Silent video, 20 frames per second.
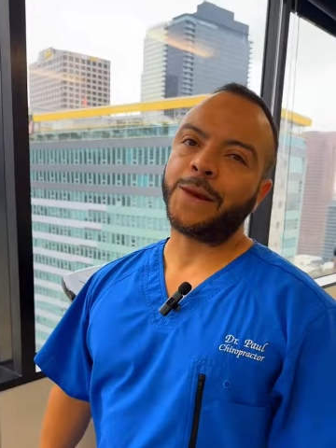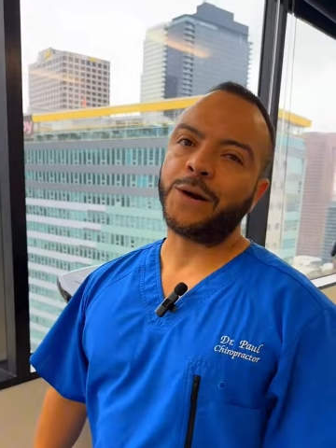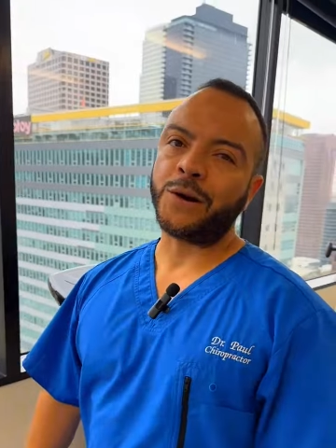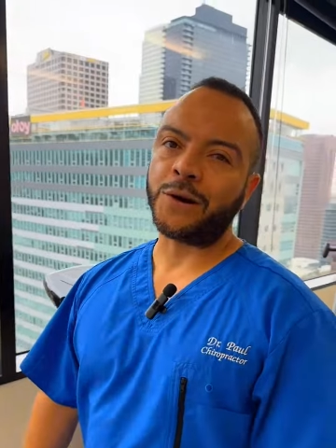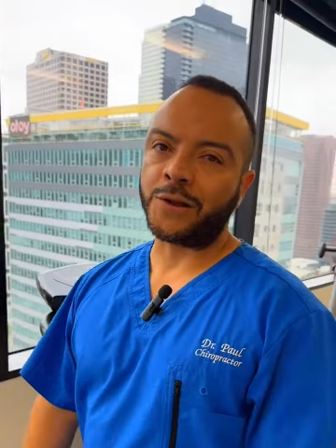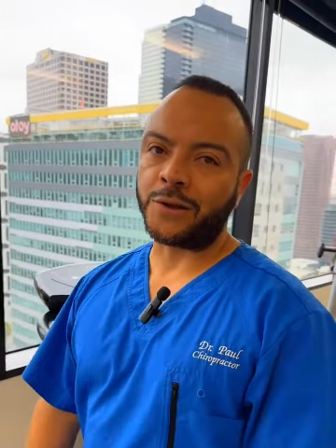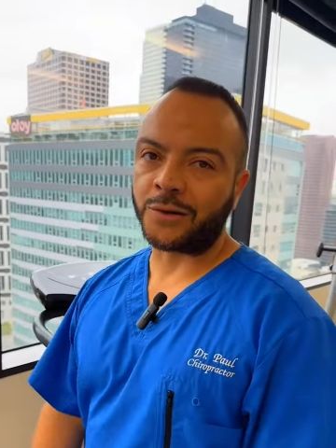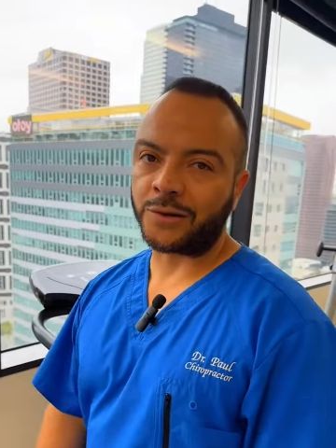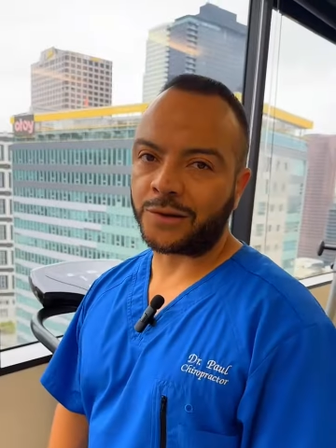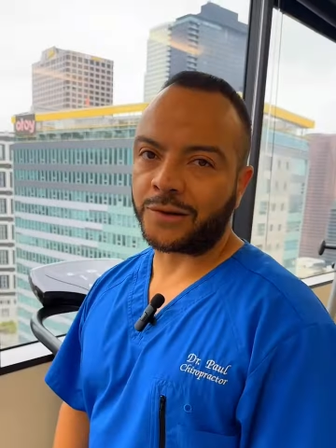
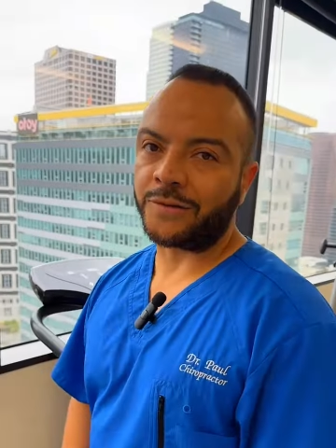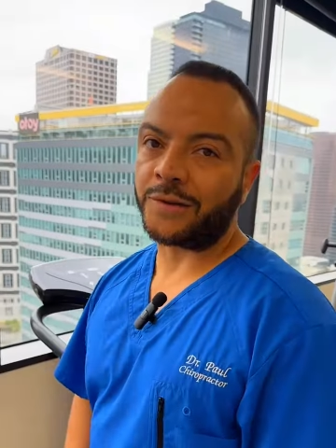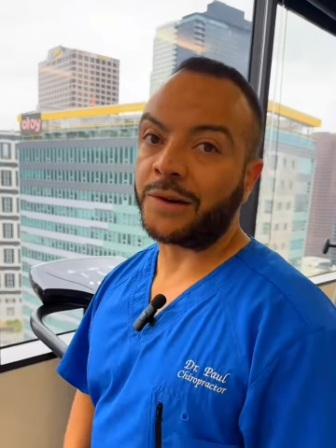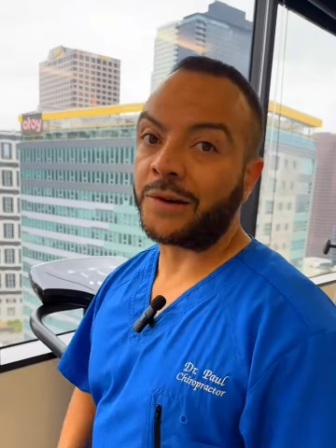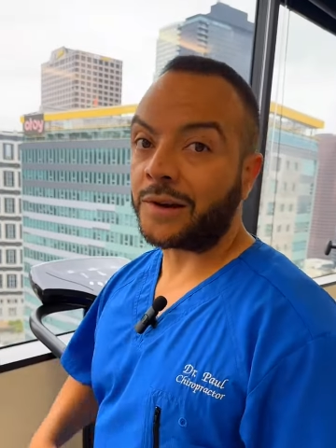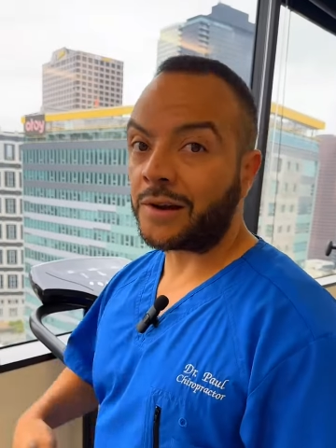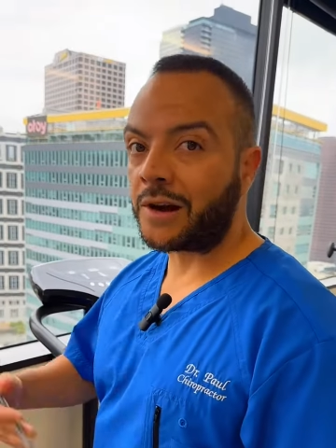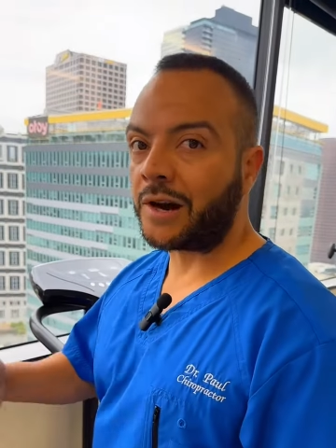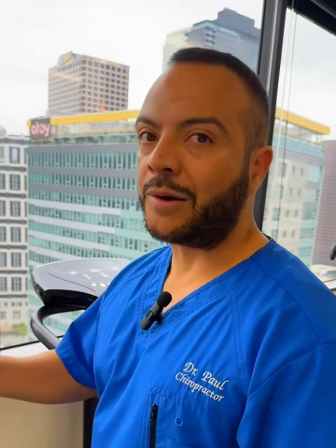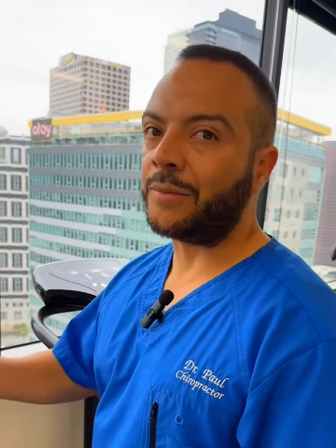All those are
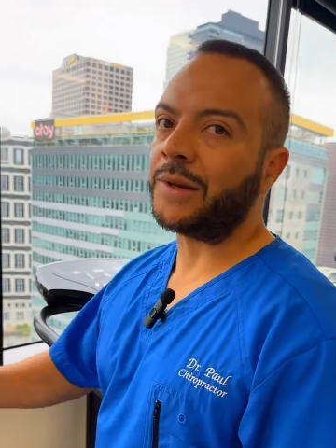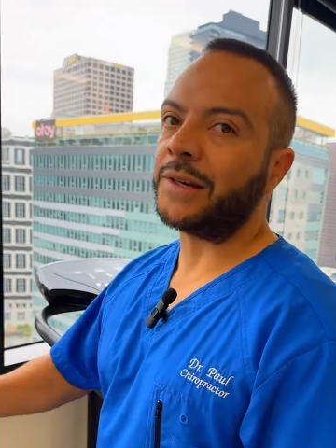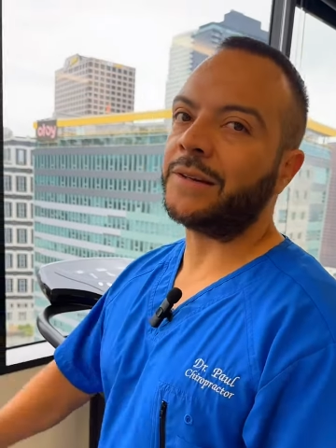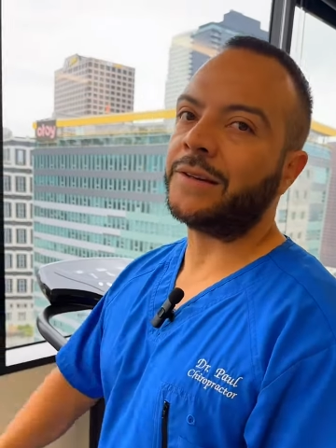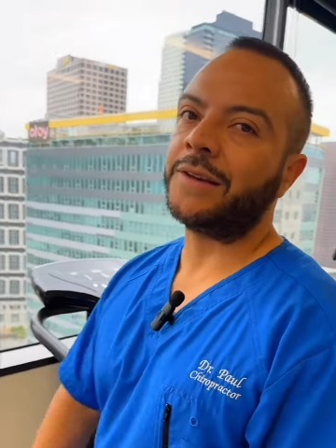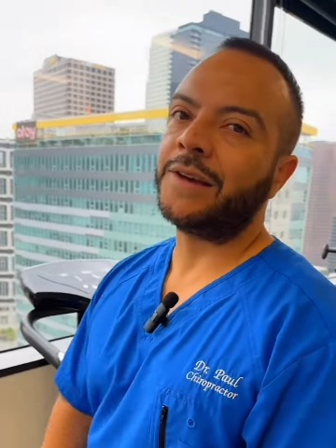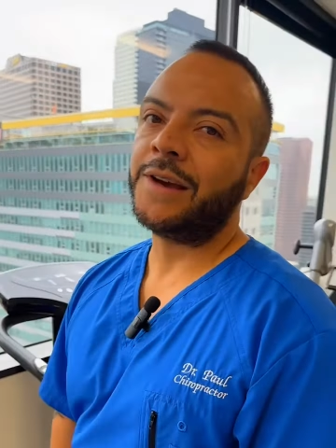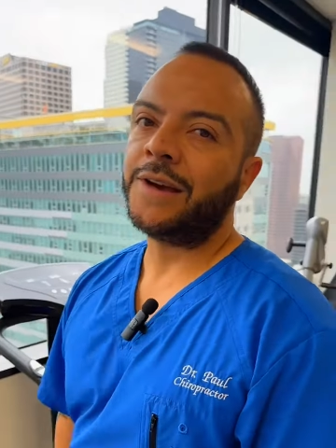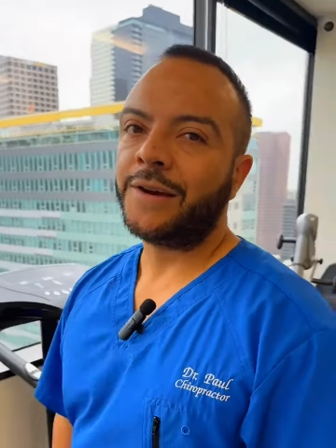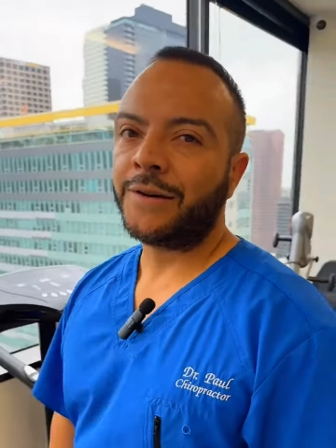very common
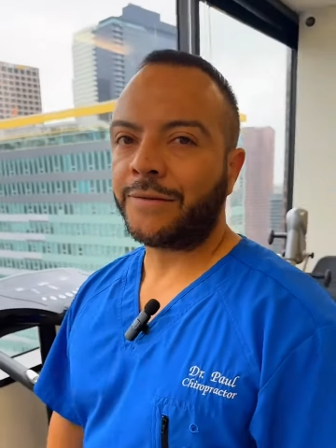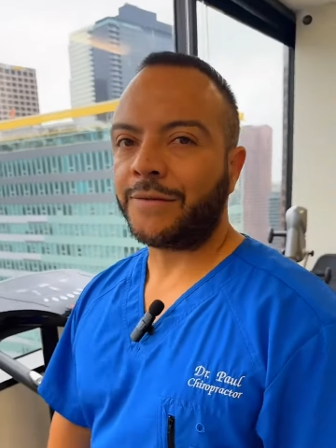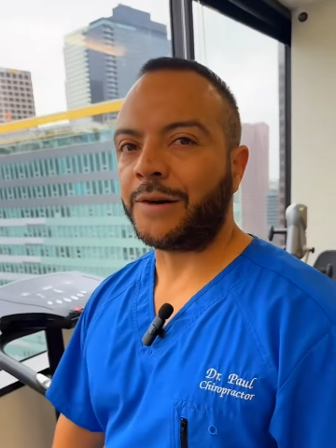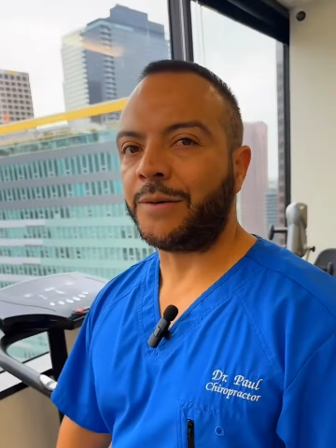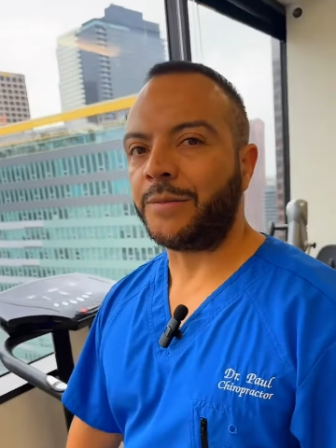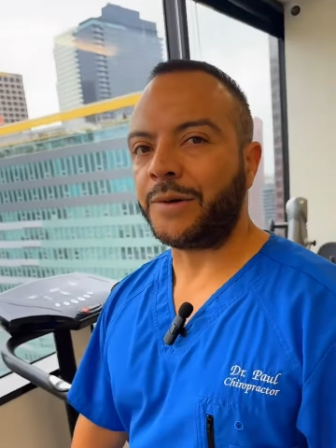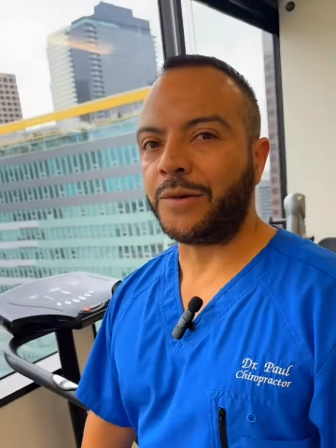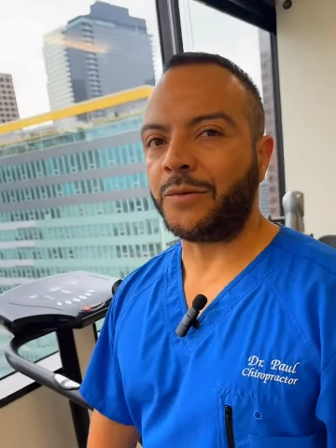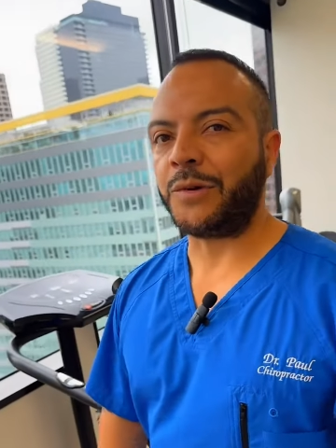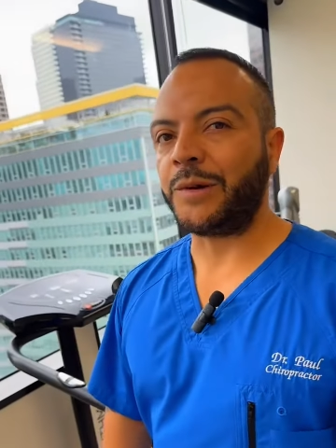
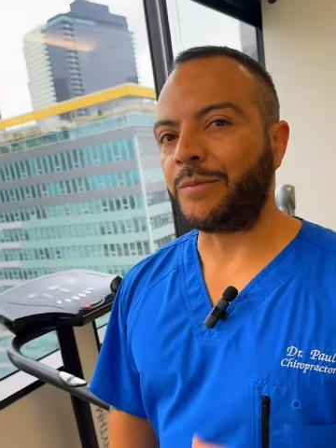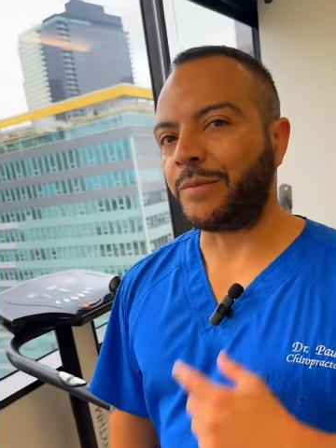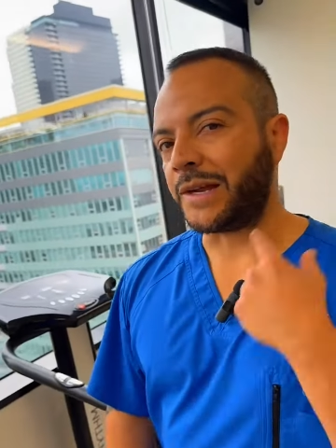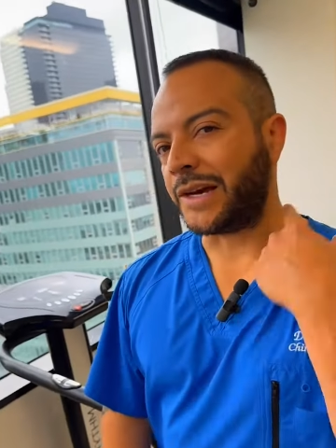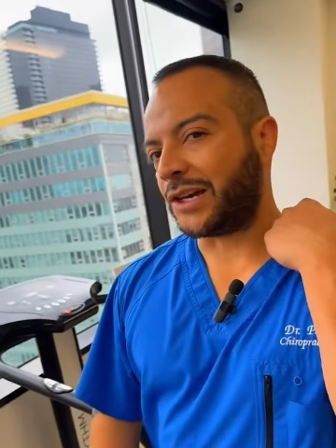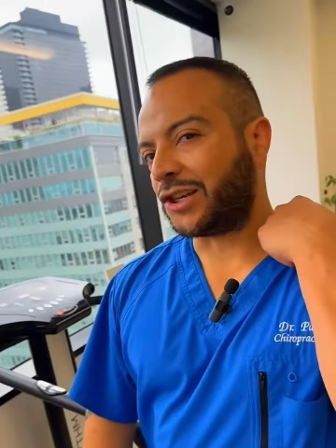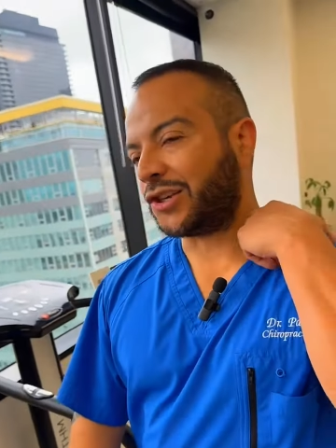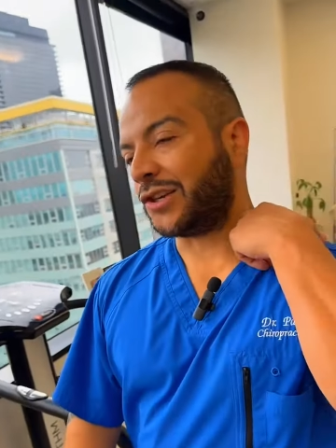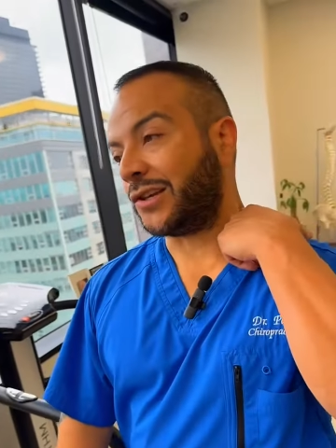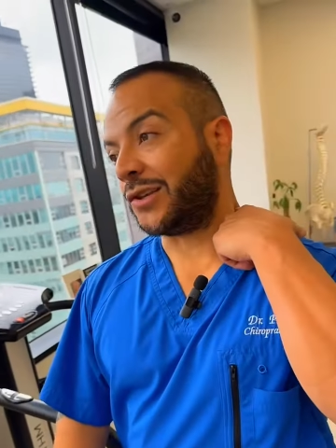from a
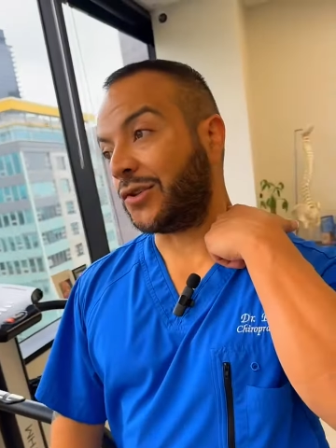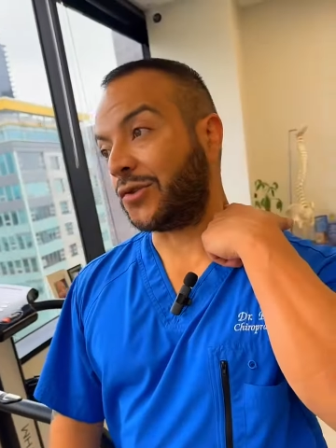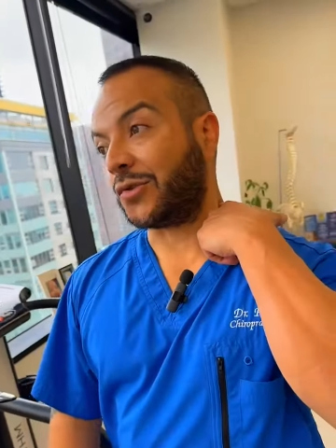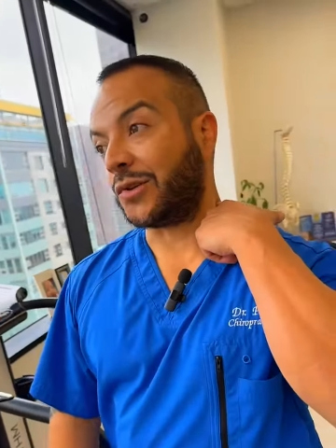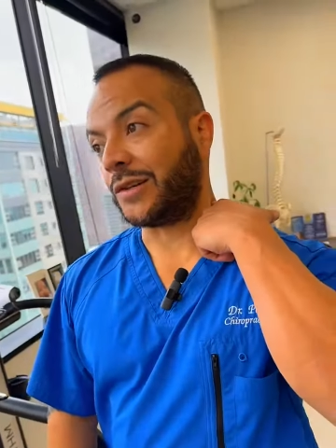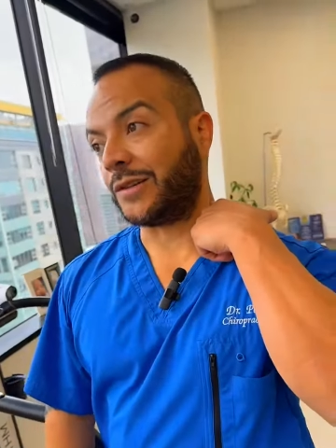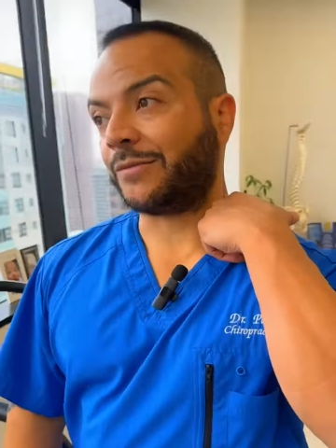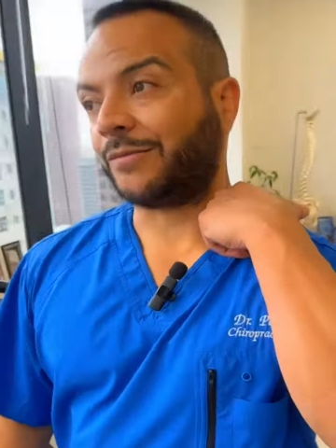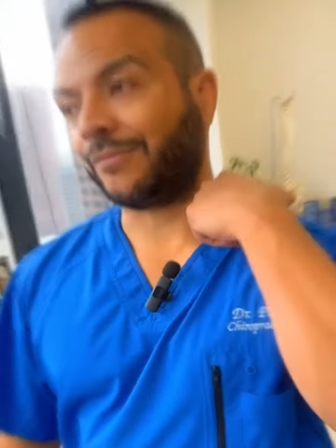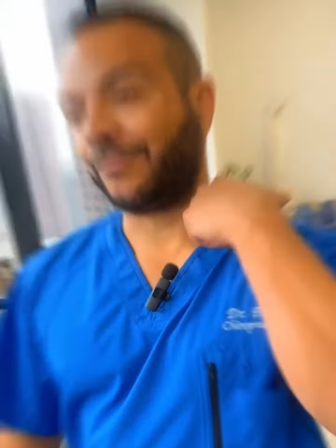whiplash injury.